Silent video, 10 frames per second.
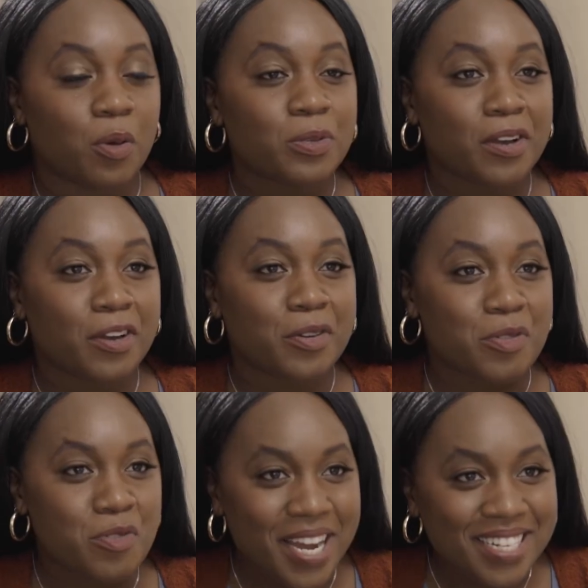Those are
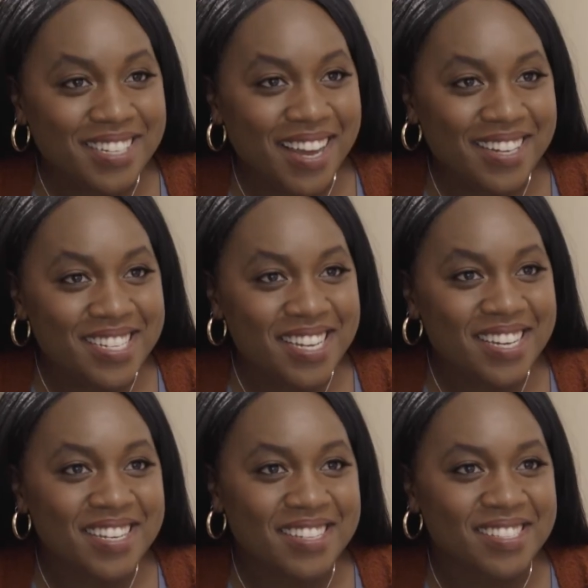great
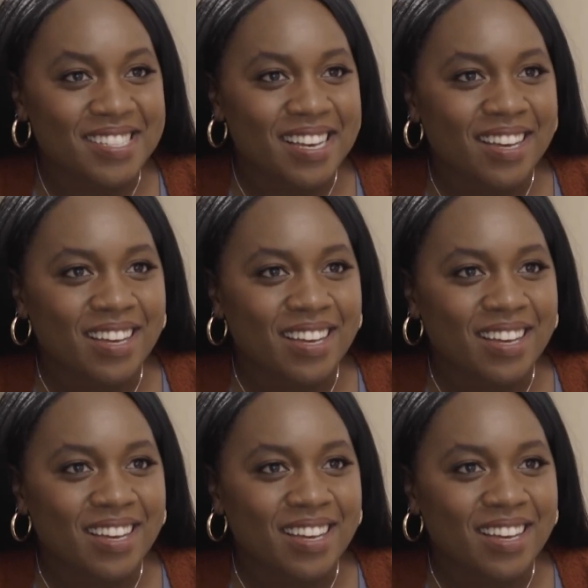ideas.